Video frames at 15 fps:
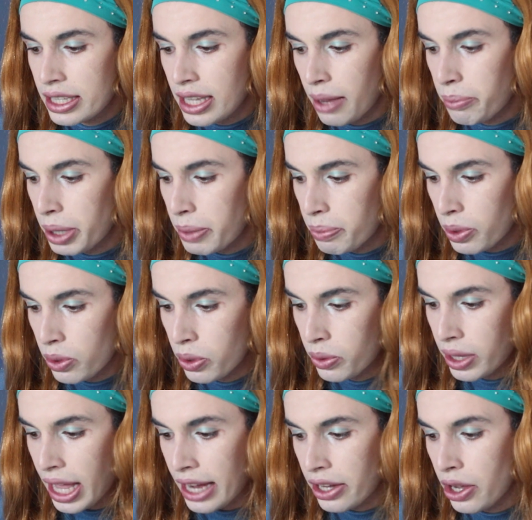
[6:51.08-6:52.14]
Some people who
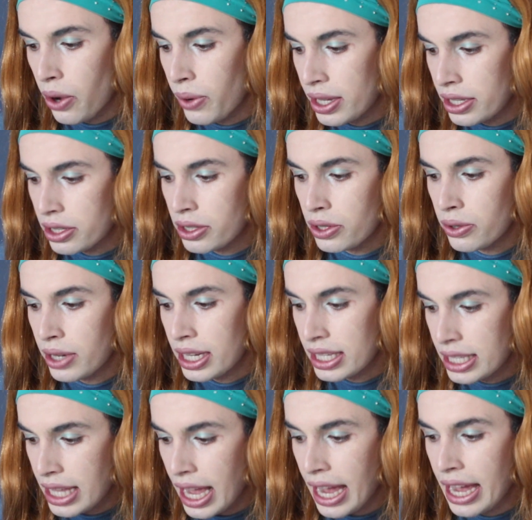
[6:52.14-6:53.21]
let go as soon
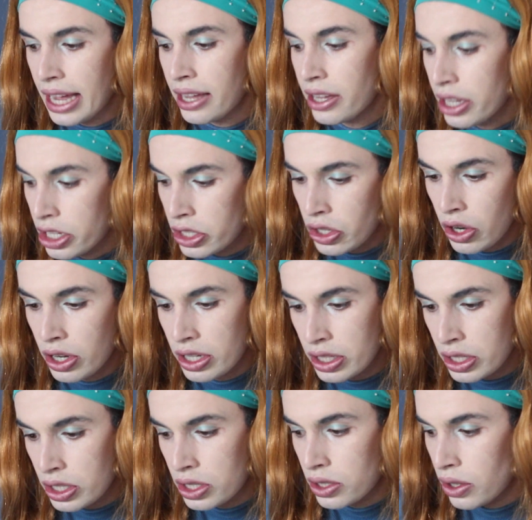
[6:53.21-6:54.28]
as they started
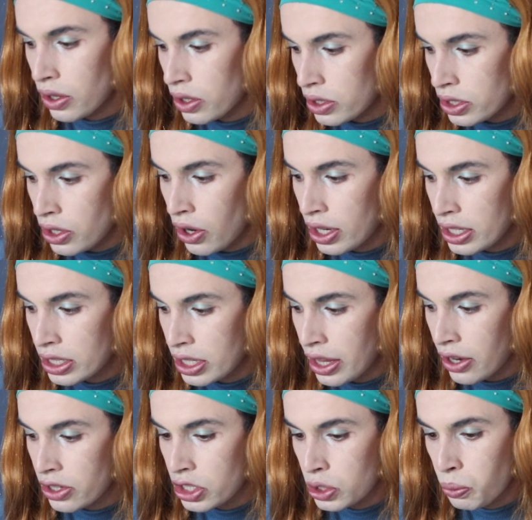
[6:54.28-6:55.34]

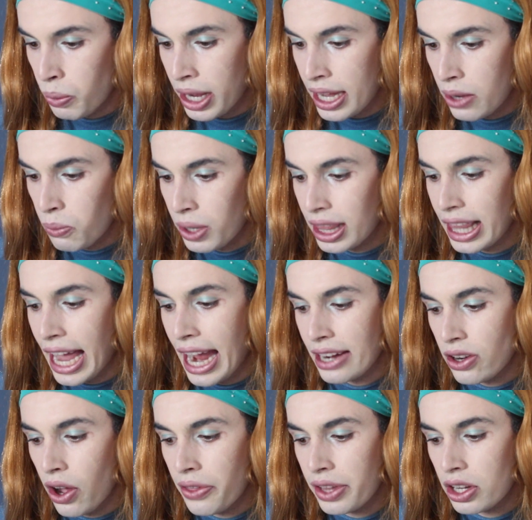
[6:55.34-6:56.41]
their swing would
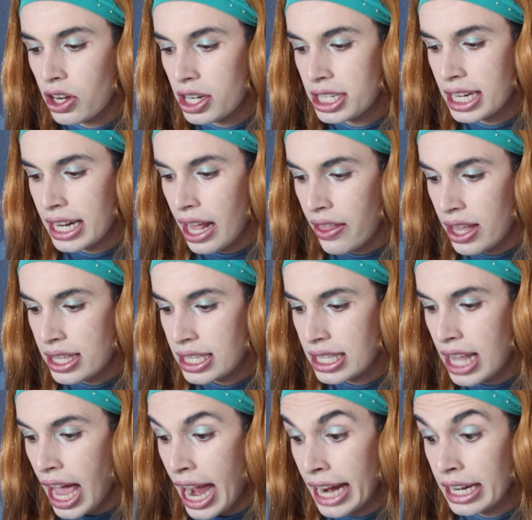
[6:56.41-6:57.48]
land on the cushion and then
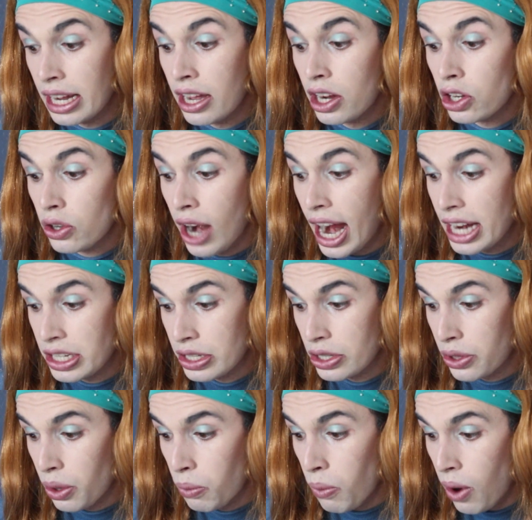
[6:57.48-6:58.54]
slide, crash
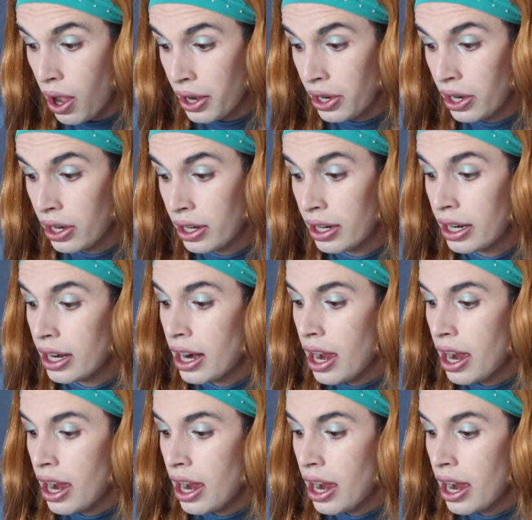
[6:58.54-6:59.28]
into the water.